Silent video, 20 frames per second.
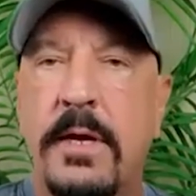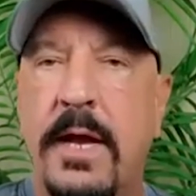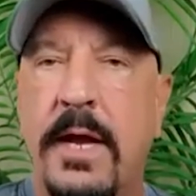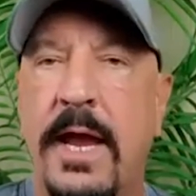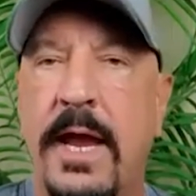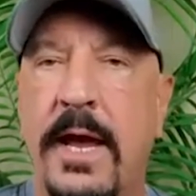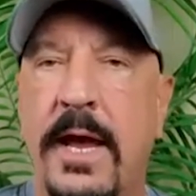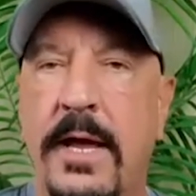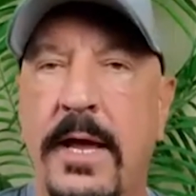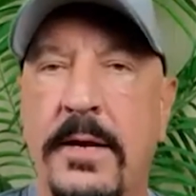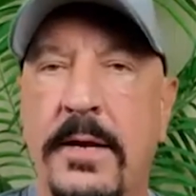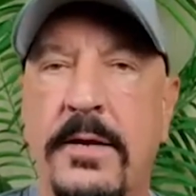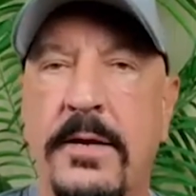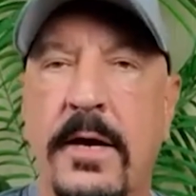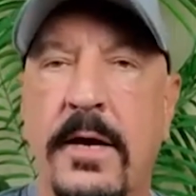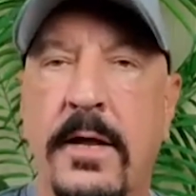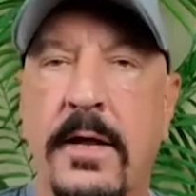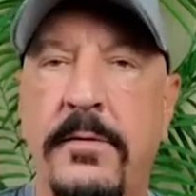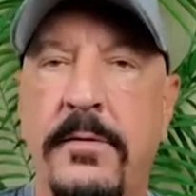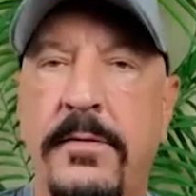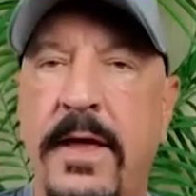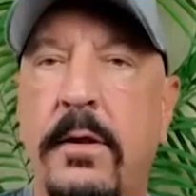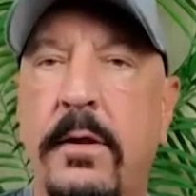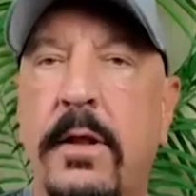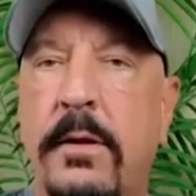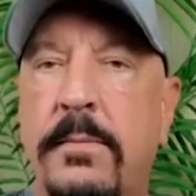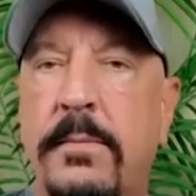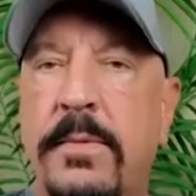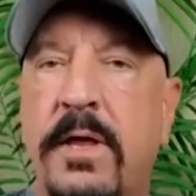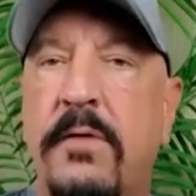And uh,
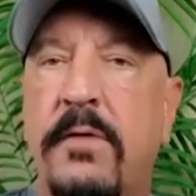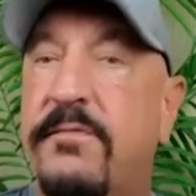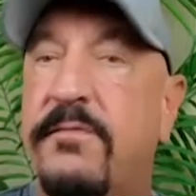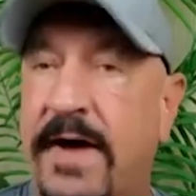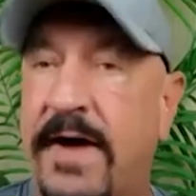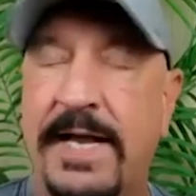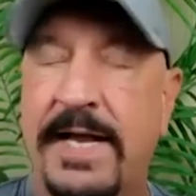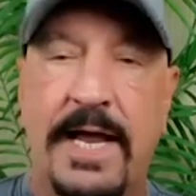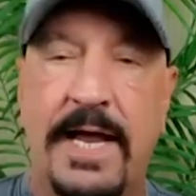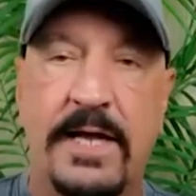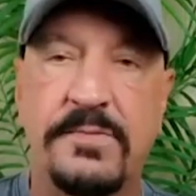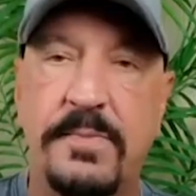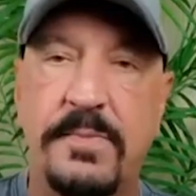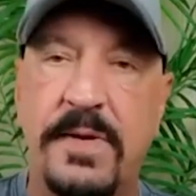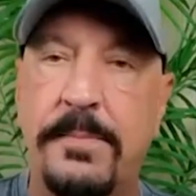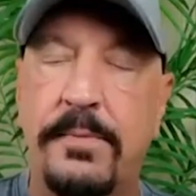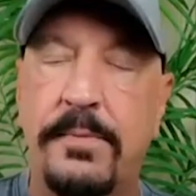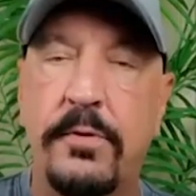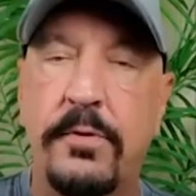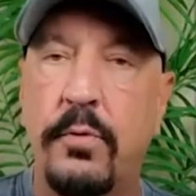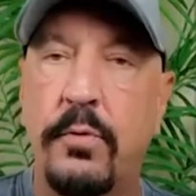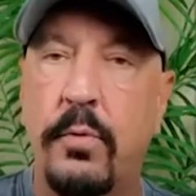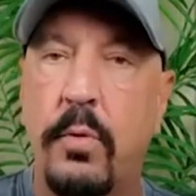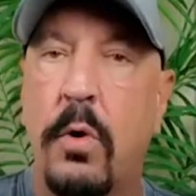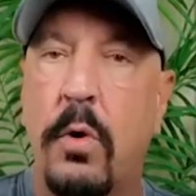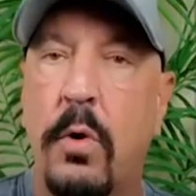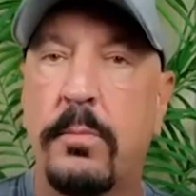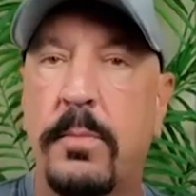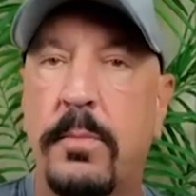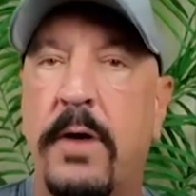they'll they'll finance people who
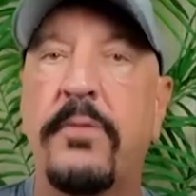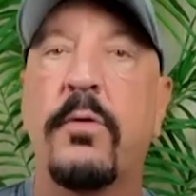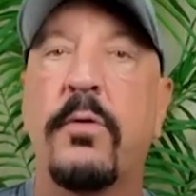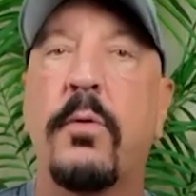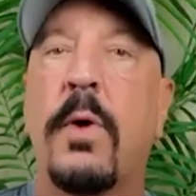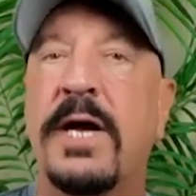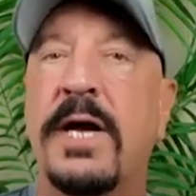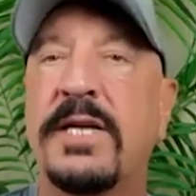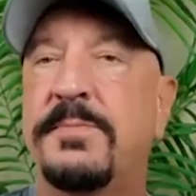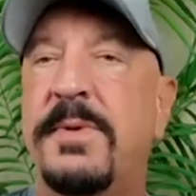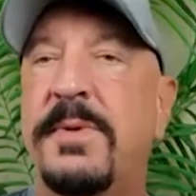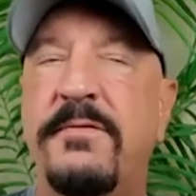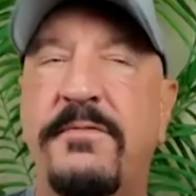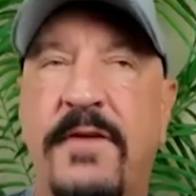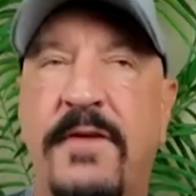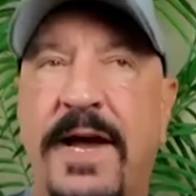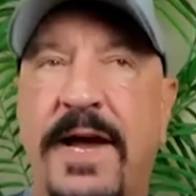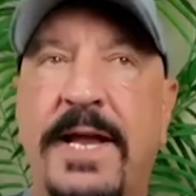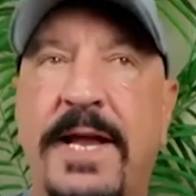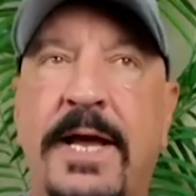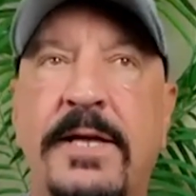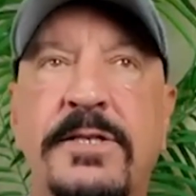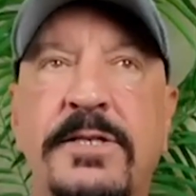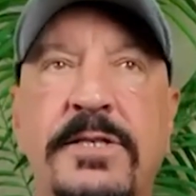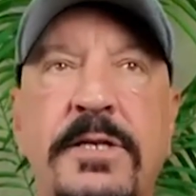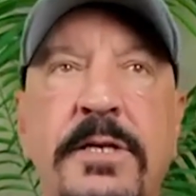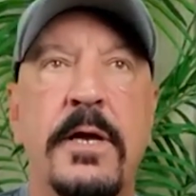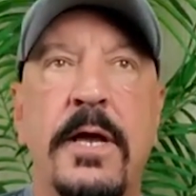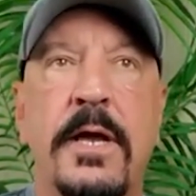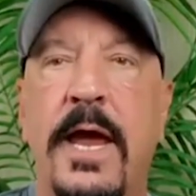won't otherwise be financed.